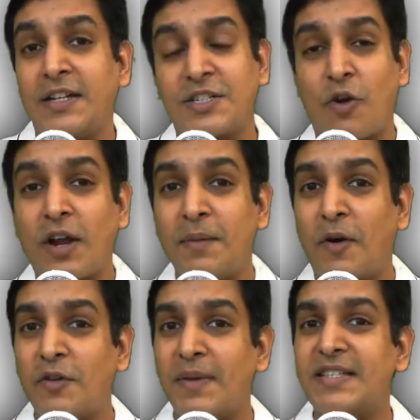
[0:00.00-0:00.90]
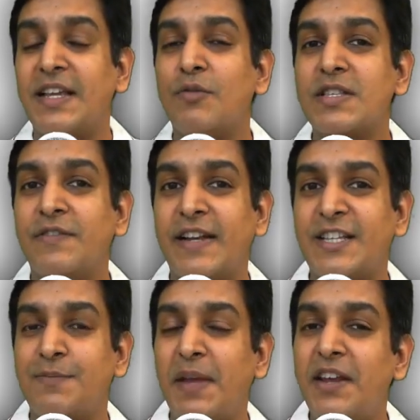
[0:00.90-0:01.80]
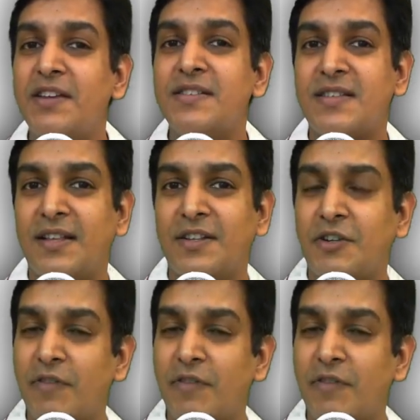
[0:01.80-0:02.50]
let's talk about my SQL Server experience and the